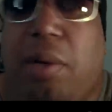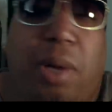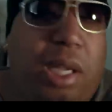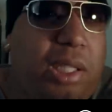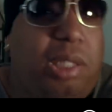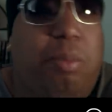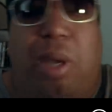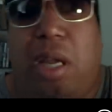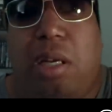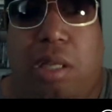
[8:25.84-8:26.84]
when I see
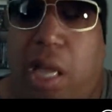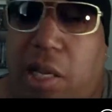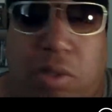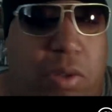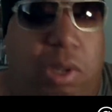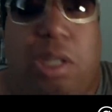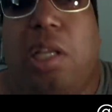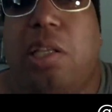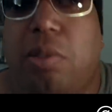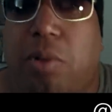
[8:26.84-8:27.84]
men, they do
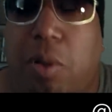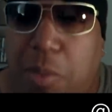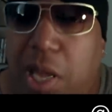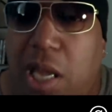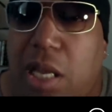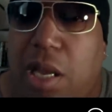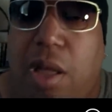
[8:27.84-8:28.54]
it. To me,